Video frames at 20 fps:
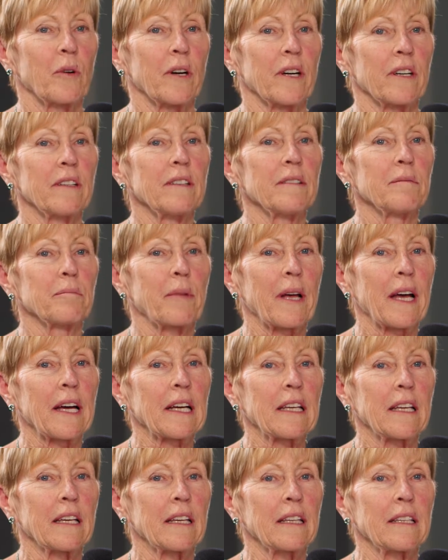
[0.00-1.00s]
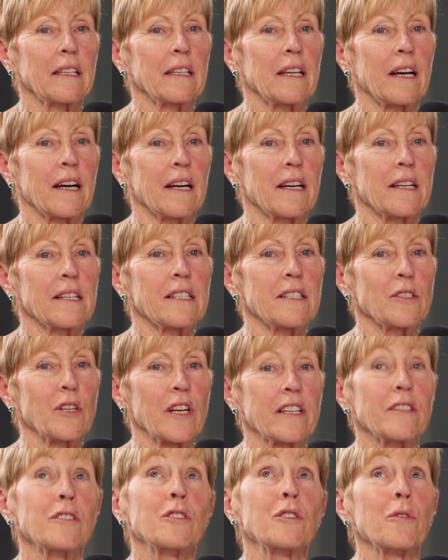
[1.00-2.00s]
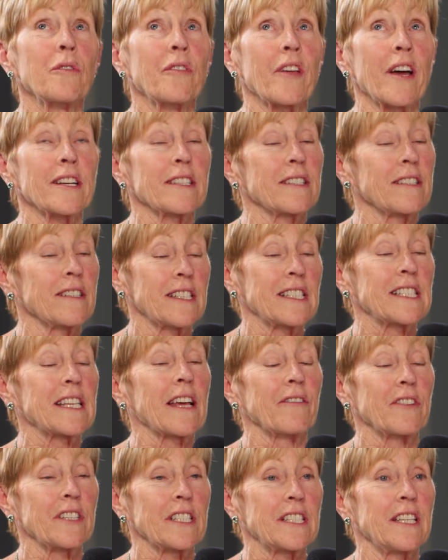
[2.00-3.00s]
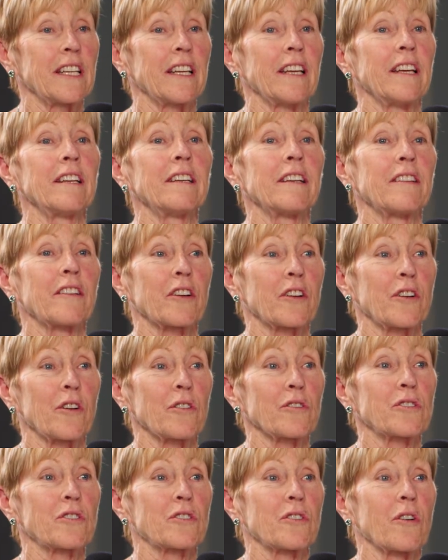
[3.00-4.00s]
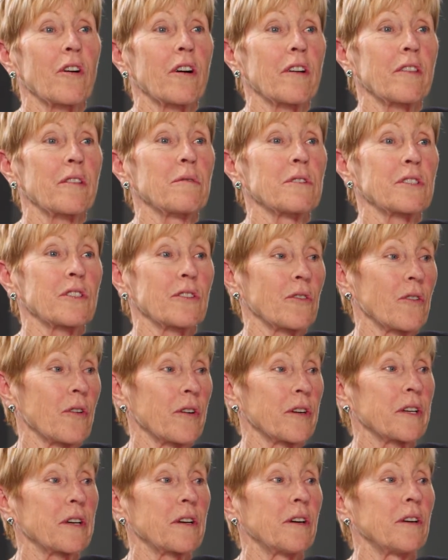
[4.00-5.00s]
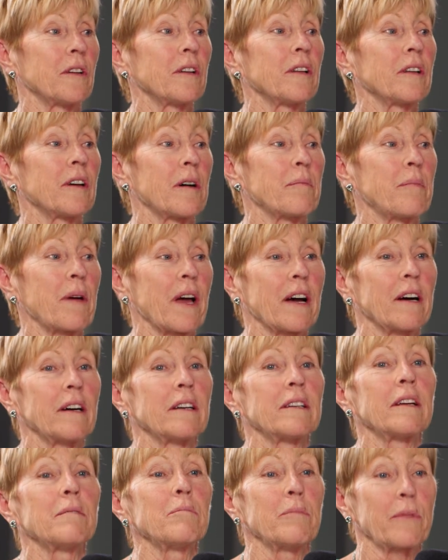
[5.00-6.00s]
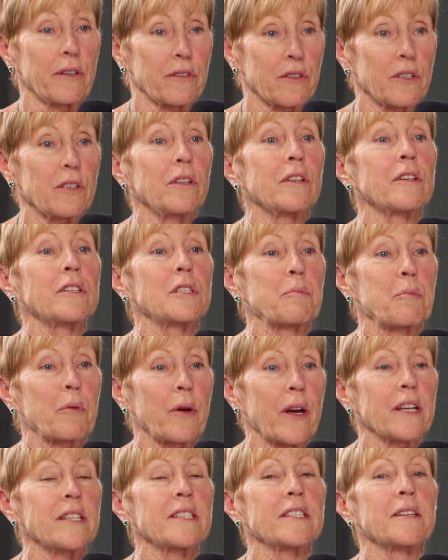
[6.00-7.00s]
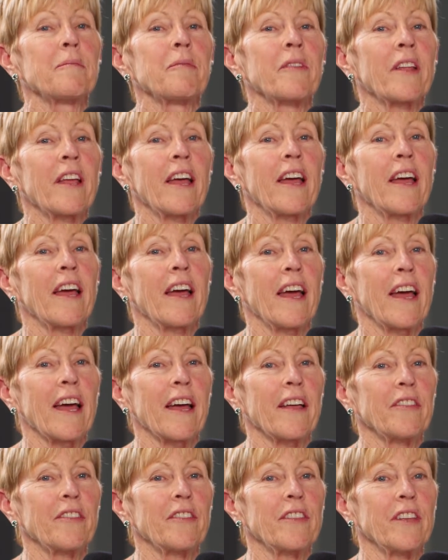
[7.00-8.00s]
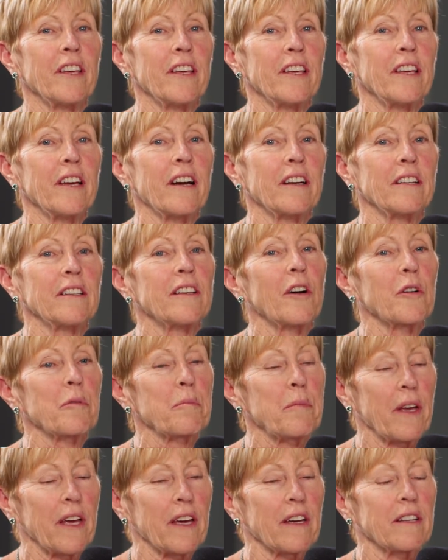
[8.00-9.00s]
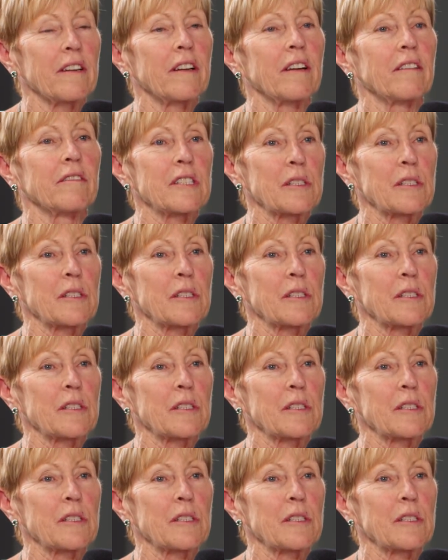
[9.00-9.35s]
Well, back in uh, 2017 in the Coast Star, there was an article about Miracle Express, and the uh, young man